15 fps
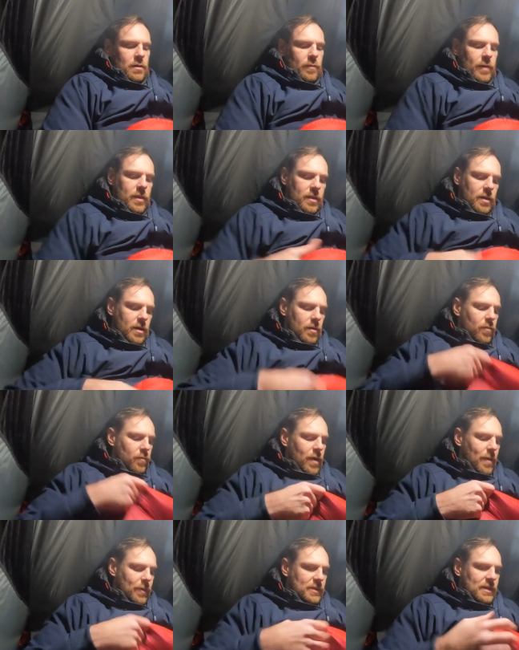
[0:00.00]
I'm in the
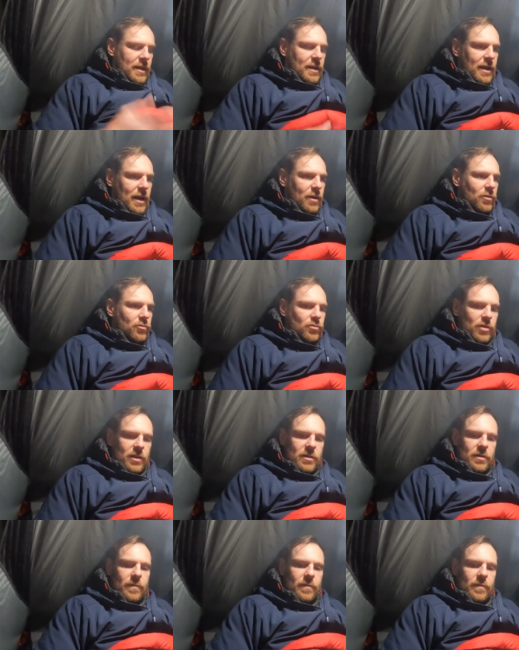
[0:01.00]
Rab Ascent 900,